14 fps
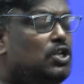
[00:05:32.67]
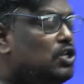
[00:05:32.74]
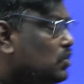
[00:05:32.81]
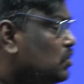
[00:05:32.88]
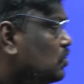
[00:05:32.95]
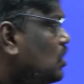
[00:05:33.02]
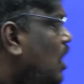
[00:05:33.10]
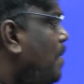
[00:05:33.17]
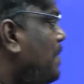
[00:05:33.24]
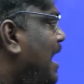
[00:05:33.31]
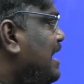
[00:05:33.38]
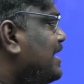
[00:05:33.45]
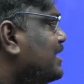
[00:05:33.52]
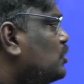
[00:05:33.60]
So my
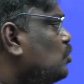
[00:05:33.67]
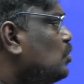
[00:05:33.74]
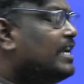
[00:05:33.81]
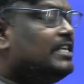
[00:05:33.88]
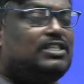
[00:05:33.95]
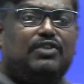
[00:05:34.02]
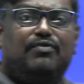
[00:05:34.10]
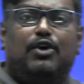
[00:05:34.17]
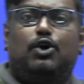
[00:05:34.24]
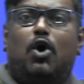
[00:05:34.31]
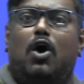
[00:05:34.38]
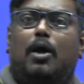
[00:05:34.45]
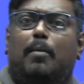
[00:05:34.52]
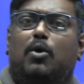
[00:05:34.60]
dear students, if you
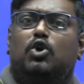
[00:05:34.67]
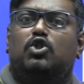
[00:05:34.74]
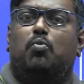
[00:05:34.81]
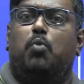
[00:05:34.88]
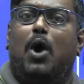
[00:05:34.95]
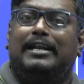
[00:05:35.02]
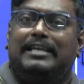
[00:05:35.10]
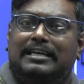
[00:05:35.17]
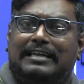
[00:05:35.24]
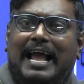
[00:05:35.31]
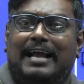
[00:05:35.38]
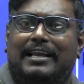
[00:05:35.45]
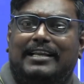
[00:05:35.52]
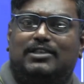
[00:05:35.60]
talk about the water
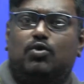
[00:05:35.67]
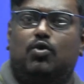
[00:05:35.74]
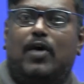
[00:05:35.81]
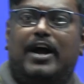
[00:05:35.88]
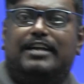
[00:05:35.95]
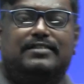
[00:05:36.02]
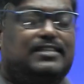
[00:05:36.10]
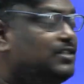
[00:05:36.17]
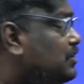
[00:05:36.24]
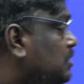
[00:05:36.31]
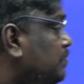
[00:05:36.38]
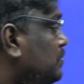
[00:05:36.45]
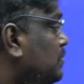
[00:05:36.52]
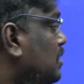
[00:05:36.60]
tank reservoir system,
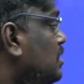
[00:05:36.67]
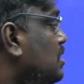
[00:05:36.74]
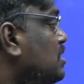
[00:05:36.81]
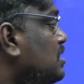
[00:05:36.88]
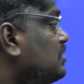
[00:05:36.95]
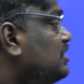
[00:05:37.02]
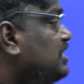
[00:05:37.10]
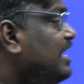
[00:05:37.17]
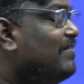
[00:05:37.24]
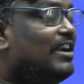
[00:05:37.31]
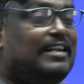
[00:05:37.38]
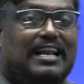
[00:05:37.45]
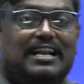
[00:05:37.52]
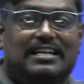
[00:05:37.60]
sewer tunnel